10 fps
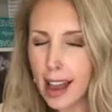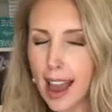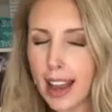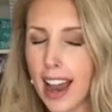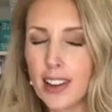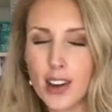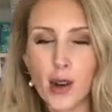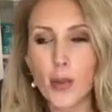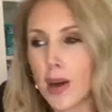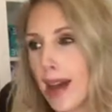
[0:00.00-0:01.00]
like. I
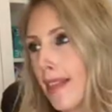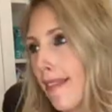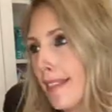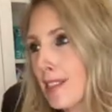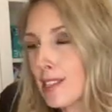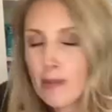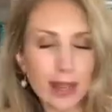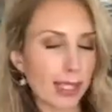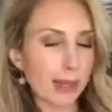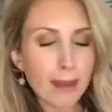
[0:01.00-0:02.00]
know what
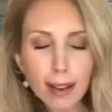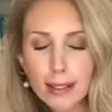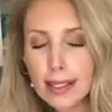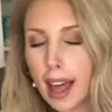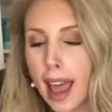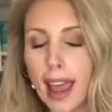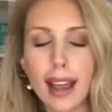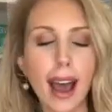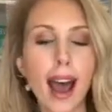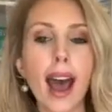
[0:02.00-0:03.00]
it smells
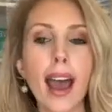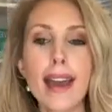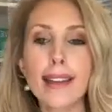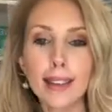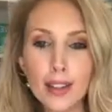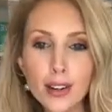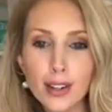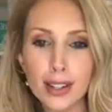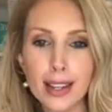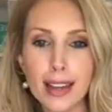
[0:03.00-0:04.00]
like. I
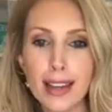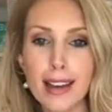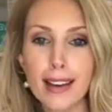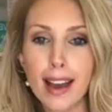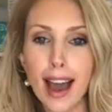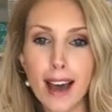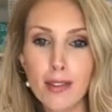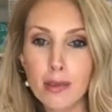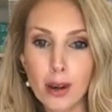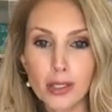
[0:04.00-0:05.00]
literally have
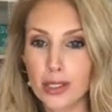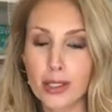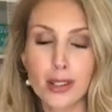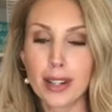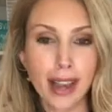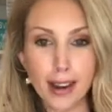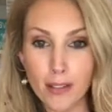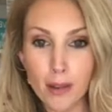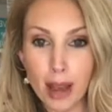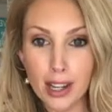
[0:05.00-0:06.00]
the most creative
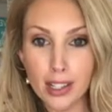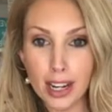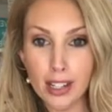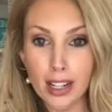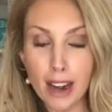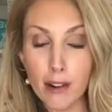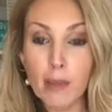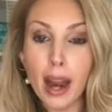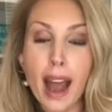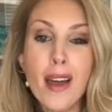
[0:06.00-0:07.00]
imagination ever,
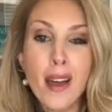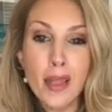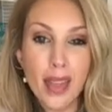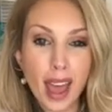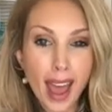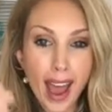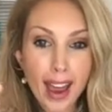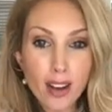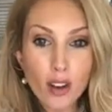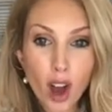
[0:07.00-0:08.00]
but
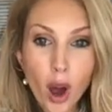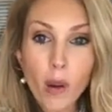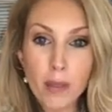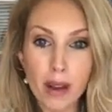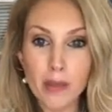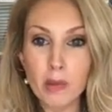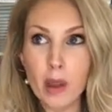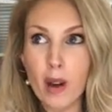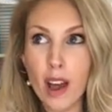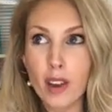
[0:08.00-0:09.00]
I go above and
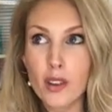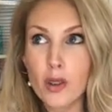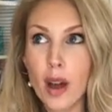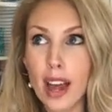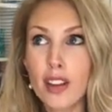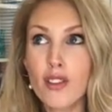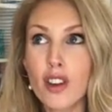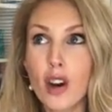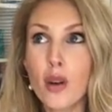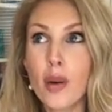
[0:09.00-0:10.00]
beyond I
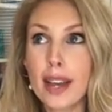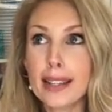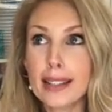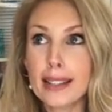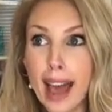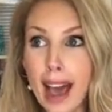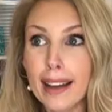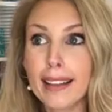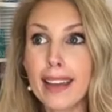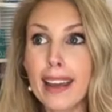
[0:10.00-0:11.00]
know
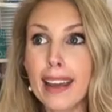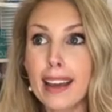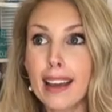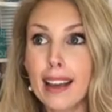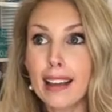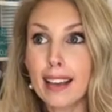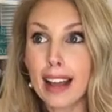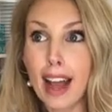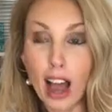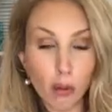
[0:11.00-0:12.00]
exactly,
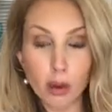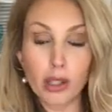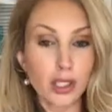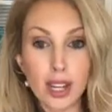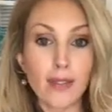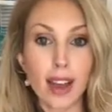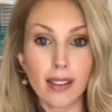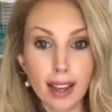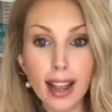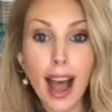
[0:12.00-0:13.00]
I will achieve it.
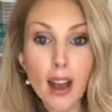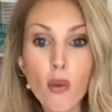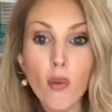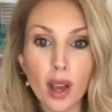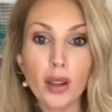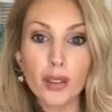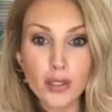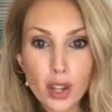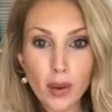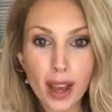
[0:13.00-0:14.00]
I will
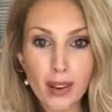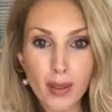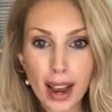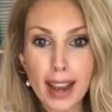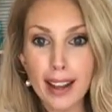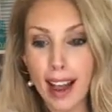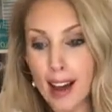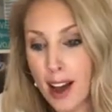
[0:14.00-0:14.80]
do it, right?